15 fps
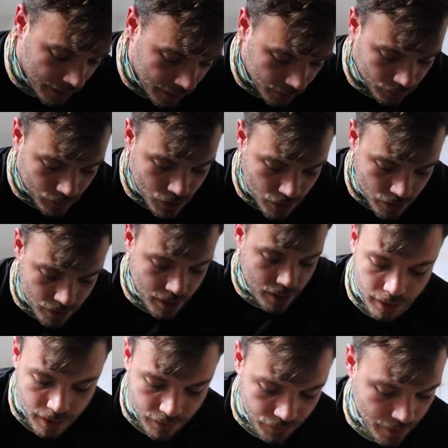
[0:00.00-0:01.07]
into
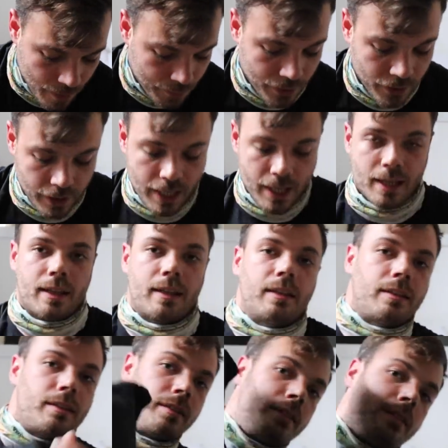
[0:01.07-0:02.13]
the front pocket.
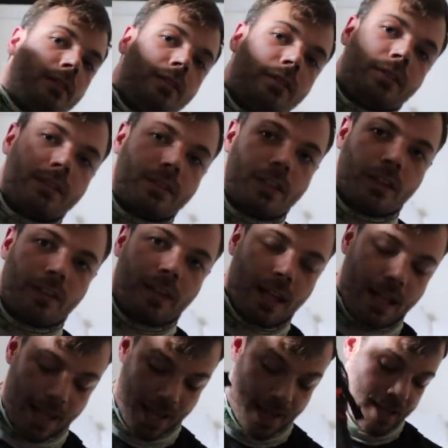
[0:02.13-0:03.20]
Just
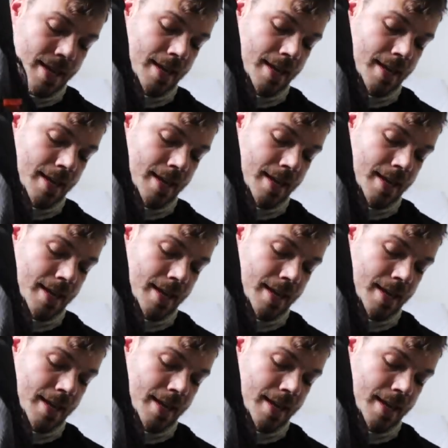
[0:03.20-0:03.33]
like that.